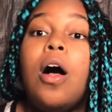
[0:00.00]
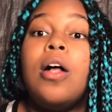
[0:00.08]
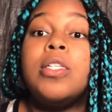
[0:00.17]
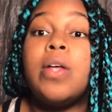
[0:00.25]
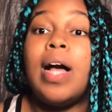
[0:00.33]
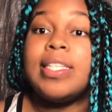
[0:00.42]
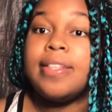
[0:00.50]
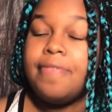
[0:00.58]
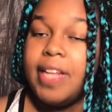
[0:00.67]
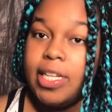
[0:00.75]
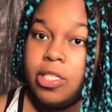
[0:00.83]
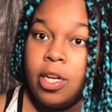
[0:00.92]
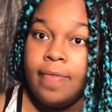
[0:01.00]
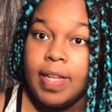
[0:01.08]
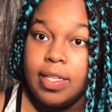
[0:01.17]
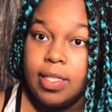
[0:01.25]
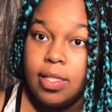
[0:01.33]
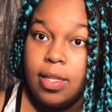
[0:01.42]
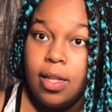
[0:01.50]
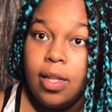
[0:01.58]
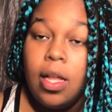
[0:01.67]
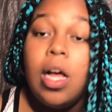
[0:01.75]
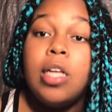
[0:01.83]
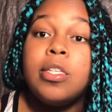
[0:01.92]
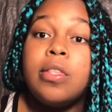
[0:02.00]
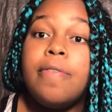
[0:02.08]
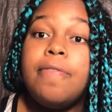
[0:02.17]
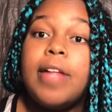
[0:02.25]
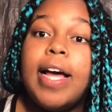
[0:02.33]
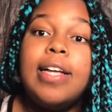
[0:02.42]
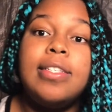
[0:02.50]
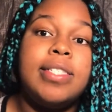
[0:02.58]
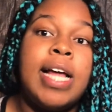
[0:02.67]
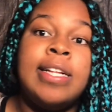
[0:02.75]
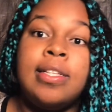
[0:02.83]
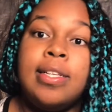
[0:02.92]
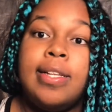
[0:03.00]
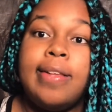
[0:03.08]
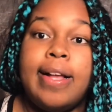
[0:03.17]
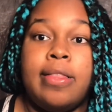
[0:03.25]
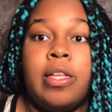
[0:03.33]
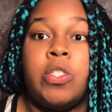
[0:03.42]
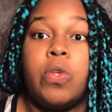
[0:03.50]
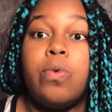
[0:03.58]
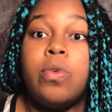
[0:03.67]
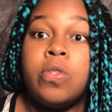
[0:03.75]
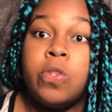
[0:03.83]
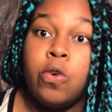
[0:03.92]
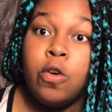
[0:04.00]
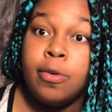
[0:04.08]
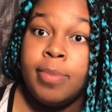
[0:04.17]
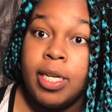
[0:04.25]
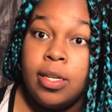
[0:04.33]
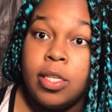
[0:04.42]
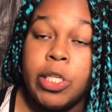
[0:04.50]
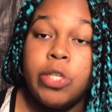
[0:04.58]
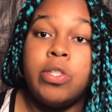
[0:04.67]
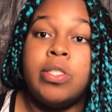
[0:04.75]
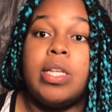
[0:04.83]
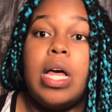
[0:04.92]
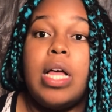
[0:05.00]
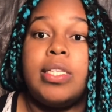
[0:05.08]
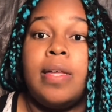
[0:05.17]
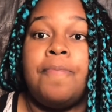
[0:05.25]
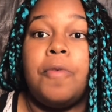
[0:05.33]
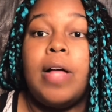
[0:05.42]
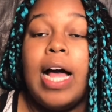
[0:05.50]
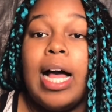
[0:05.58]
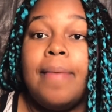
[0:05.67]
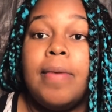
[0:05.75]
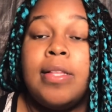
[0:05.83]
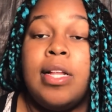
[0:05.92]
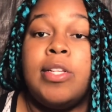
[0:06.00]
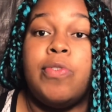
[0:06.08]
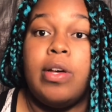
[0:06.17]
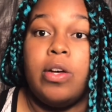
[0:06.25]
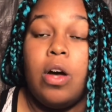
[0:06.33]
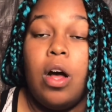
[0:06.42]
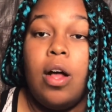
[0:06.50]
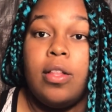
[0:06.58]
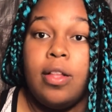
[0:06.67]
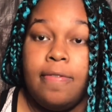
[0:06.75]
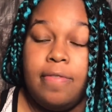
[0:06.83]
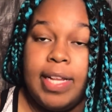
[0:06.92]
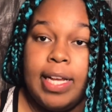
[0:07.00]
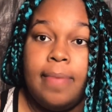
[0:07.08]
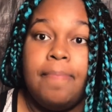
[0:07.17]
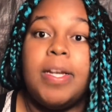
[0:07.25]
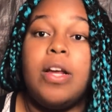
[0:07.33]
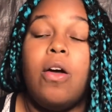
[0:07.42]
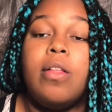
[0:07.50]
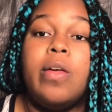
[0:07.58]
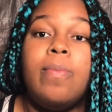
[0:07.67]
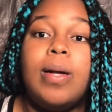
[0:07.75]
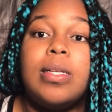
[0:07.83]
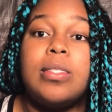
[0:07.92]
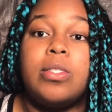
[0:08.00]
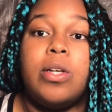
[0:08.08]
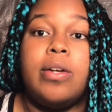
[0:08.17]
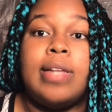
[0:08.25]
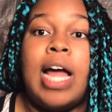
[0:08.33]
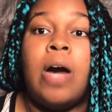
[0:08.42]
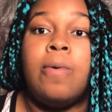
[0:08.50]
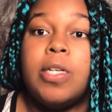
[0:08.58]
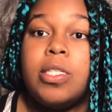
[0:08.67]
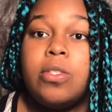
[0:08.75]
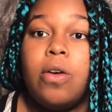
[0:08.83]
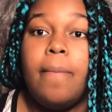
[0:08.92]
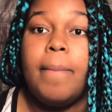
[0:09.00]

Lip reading: also has a flight service. So the flight is technically like the school's Uber. You use the Temple app and then you can call a flight, but it only works certain hours, so it